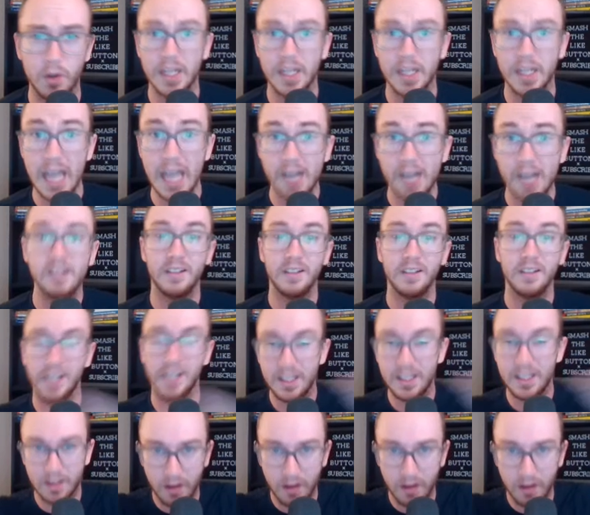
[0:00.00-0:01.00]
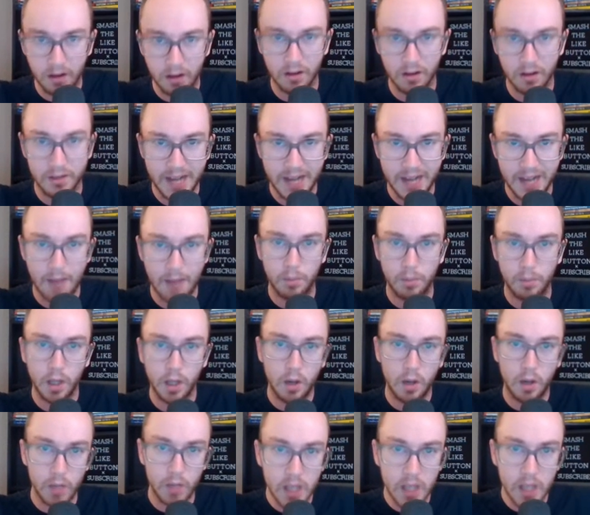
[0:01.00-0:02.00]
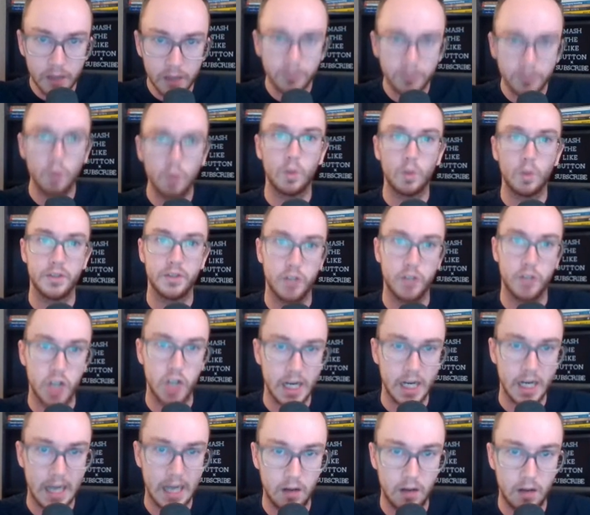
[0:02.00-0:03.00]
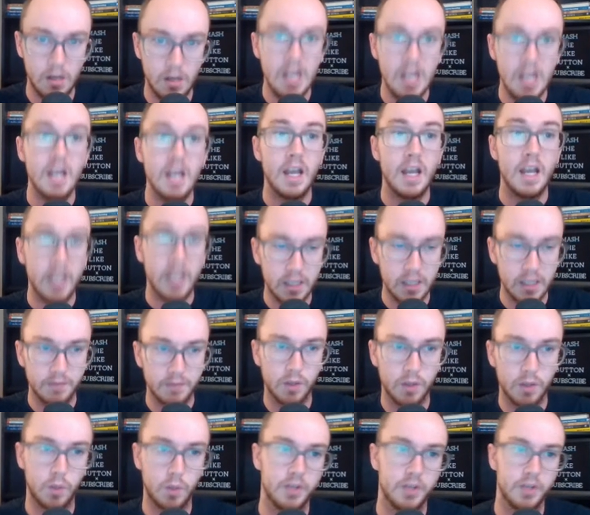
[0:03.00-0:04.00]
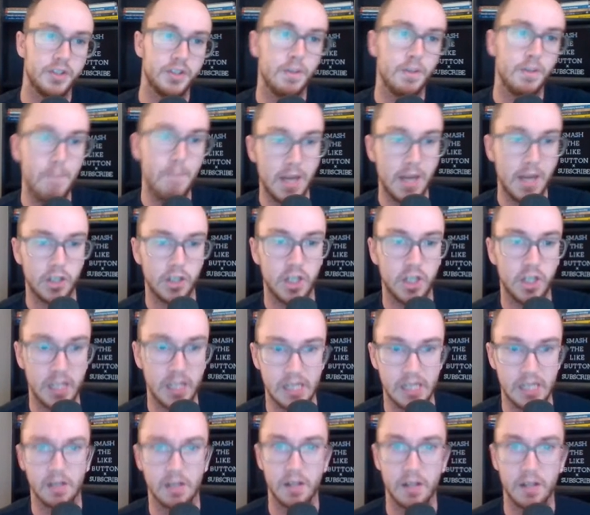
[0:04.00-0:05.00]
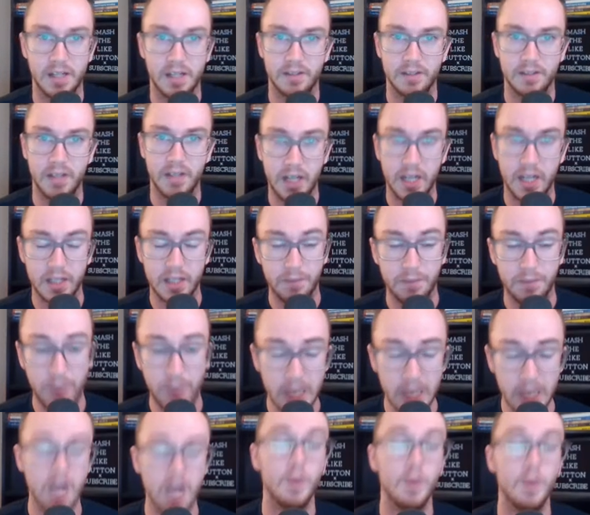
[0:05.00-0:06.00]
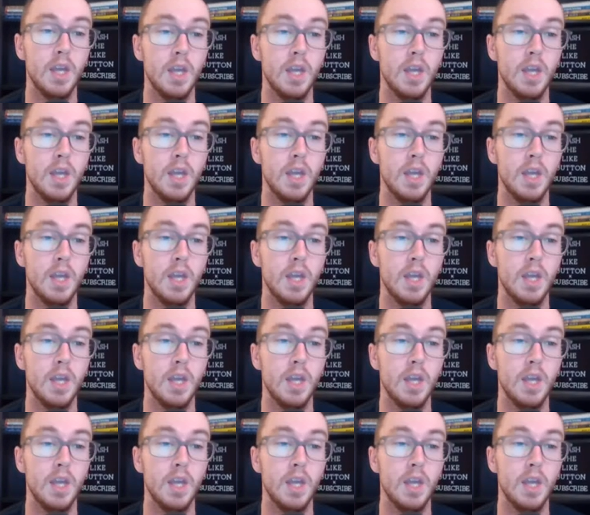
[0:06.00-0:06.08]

Again, links are down below if you want to check out any of the ones mentioned here in today's video.